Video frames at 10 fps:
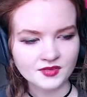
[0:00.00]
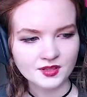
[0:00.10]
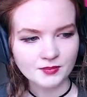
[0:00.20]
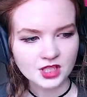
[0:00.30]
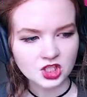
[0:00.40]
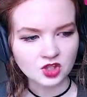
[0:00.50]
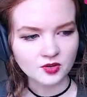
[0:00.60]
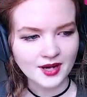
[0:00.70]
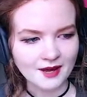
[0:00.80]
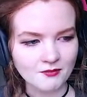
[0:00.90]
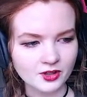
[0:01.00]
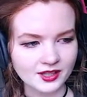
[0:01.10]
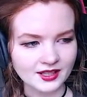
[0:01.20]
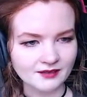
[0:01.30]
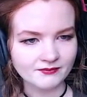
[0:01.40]
a bunch of crap,
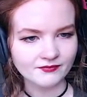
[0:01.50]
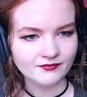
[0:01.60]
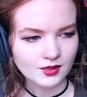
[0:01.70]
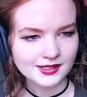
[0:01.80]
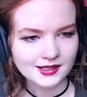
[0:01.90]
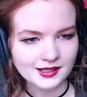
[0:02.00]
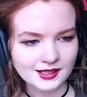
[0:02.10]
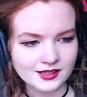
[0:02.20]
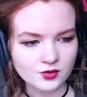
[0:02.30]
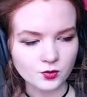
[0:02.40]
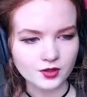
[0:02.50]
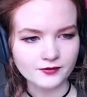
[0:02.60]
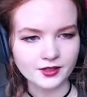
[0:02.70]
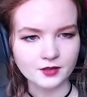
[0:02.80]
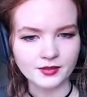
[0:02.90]
really. I want something like
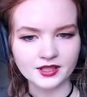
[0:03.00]
Dwarven or